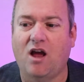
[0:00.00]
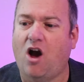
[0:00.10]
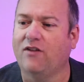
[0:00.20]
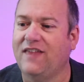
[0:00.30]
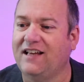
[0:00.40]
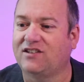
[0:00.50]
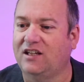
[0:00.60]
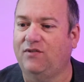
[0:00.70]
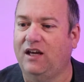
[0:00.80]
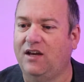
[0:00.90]
Thanks,
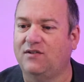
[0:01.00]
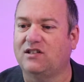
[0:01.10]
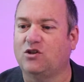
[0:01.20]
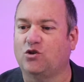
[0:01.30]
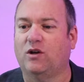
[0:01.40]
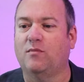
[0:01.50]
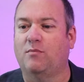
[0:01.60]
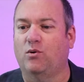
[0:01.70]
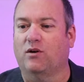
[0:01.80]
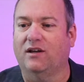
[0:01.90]
Evie. Evie's enjoying my
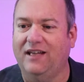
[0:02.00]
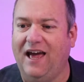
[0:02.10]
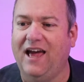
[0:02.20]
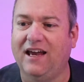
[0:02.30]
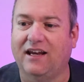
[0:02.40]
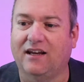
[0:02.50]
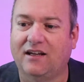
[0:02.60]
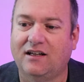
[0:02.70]
book. Yay.